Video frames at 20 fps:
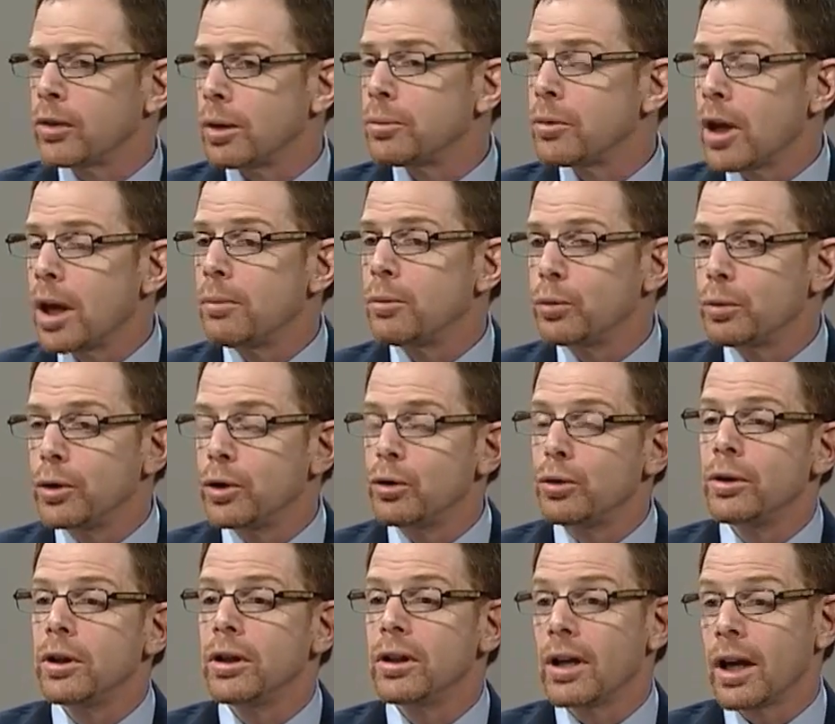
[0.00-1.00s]
sometimes we
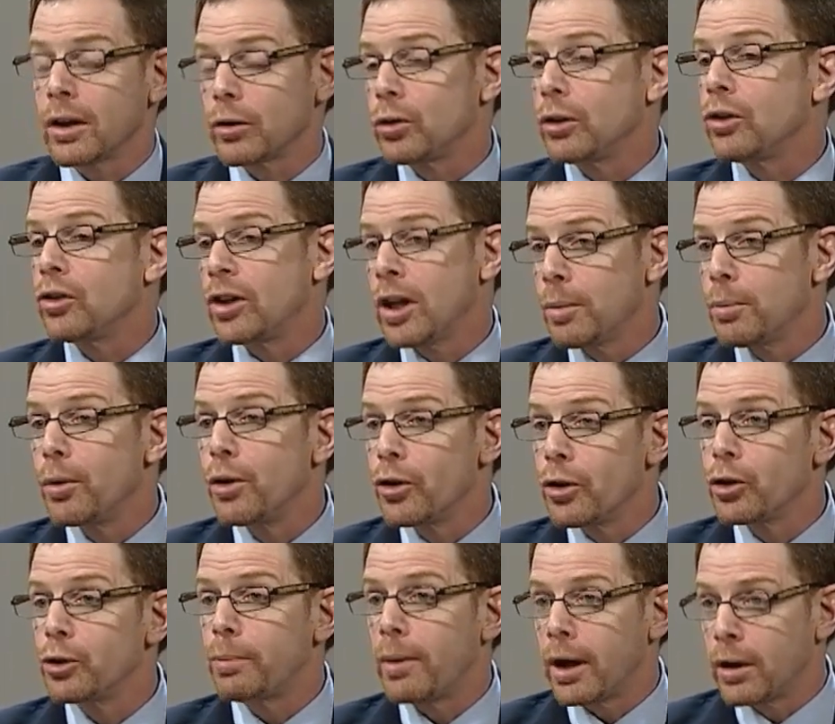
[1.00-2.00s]
do need to actually sample
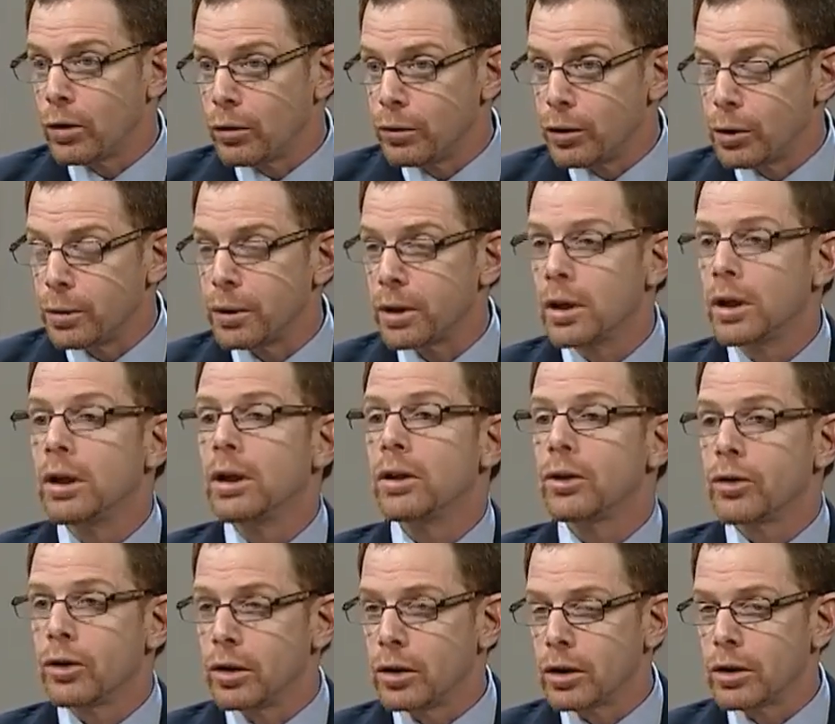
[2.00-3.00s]
the spinal fluid
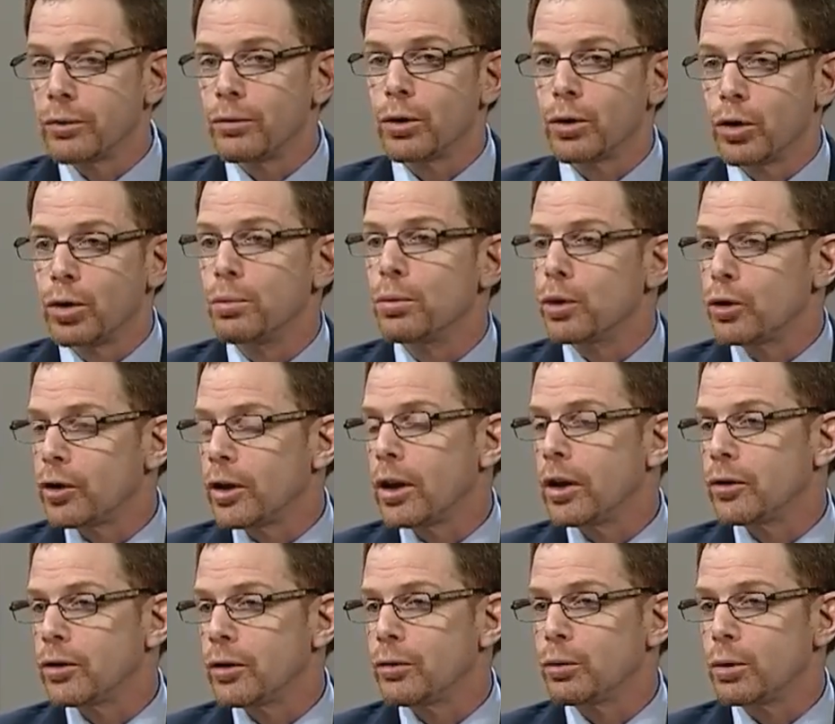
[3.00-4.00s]
to look for tumor
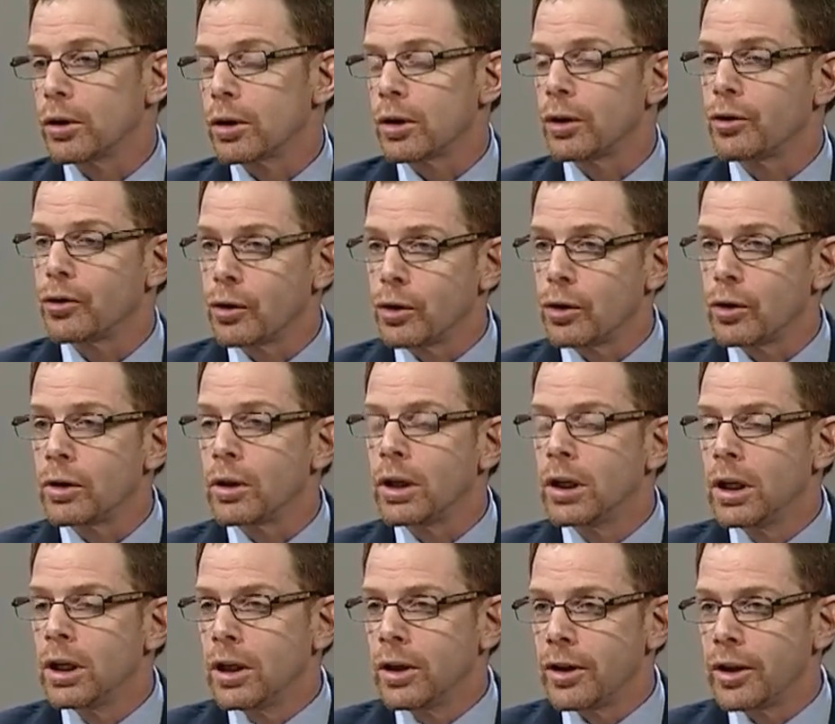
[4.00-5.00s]
cells if we're concerned
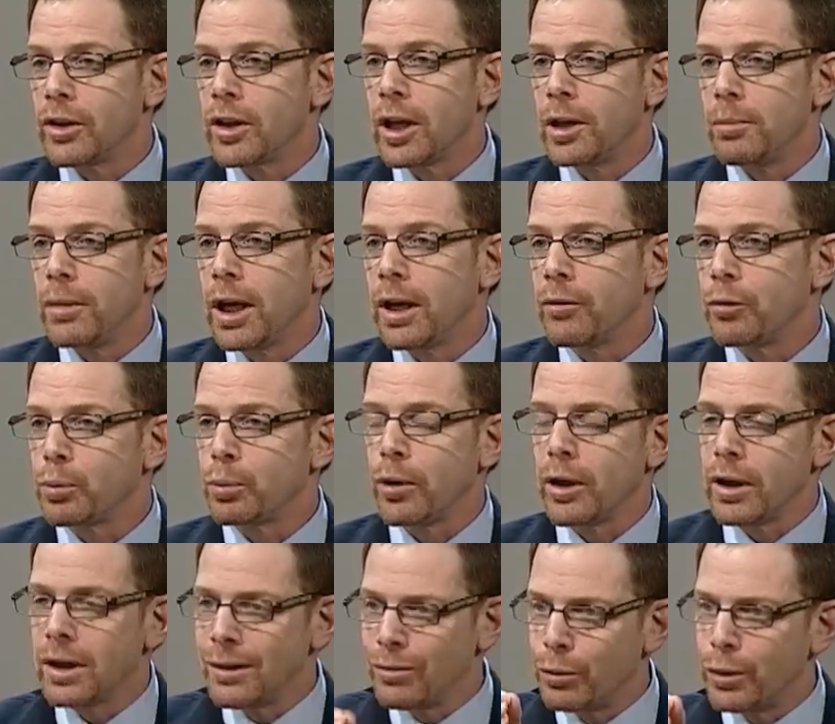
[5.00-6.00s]
that they may have
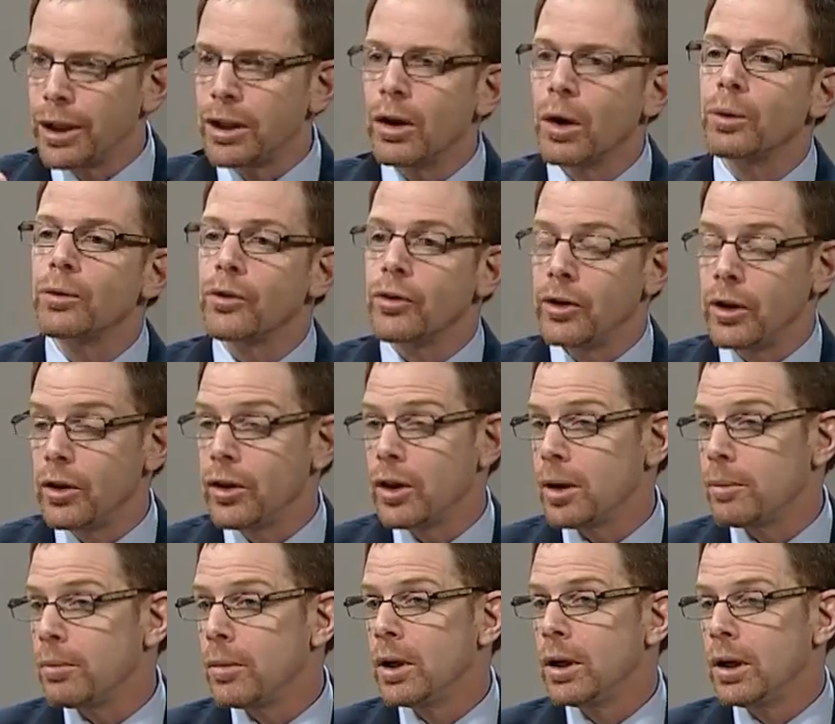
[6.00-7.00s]
spread, if we don't see
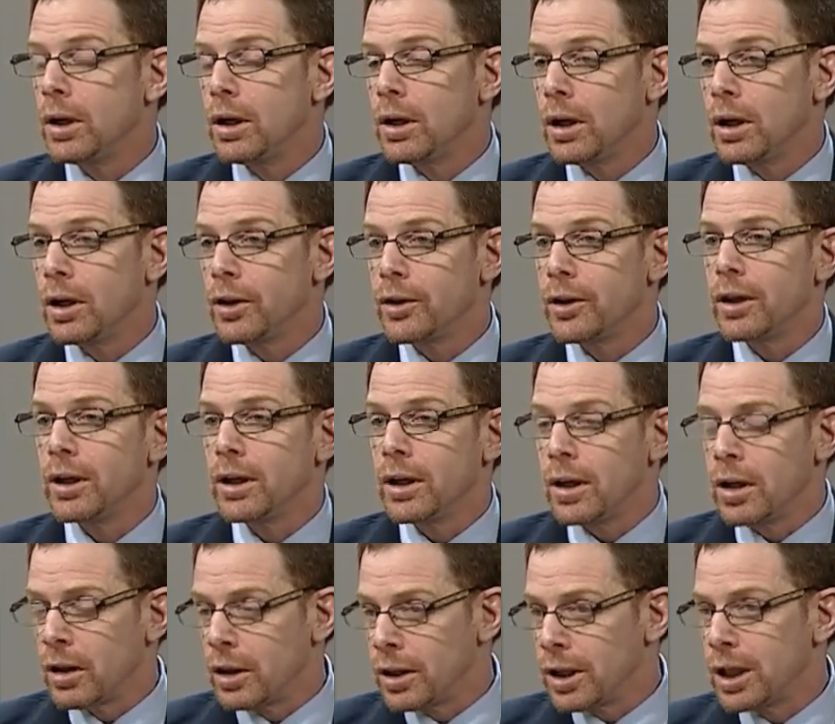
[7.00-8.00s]
them on the
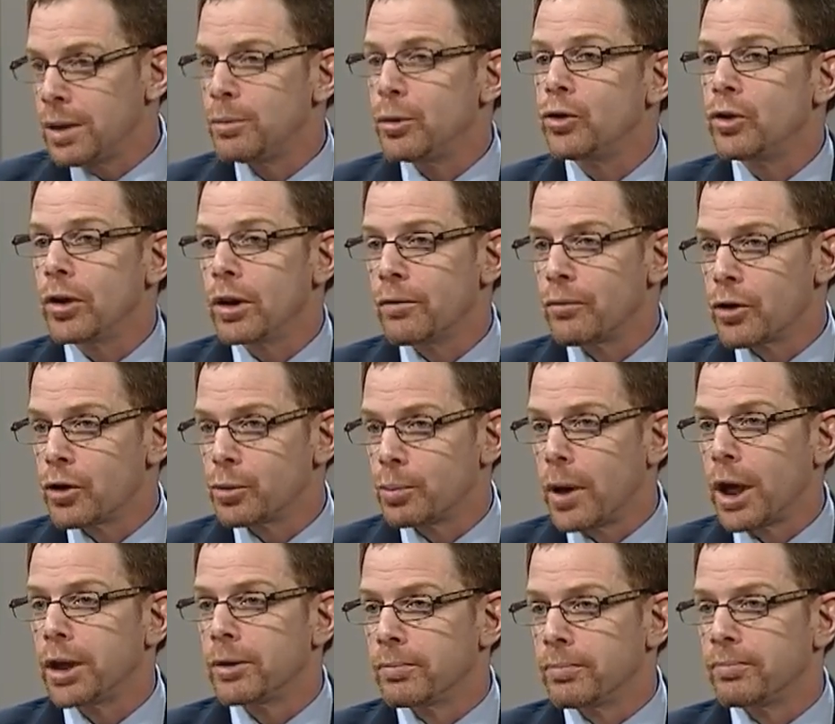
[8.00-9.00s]
imaging of the
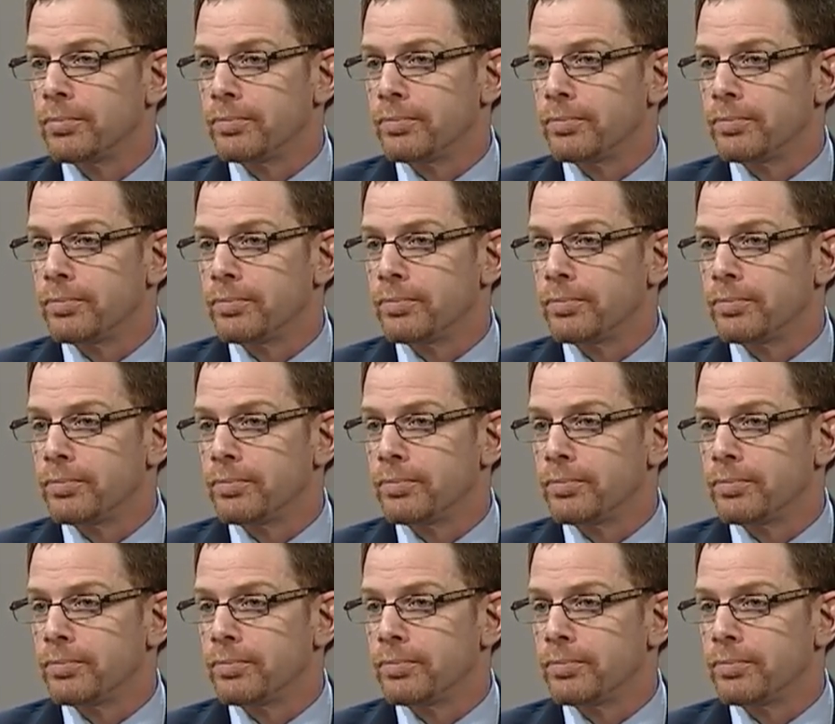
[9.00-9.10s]
spine.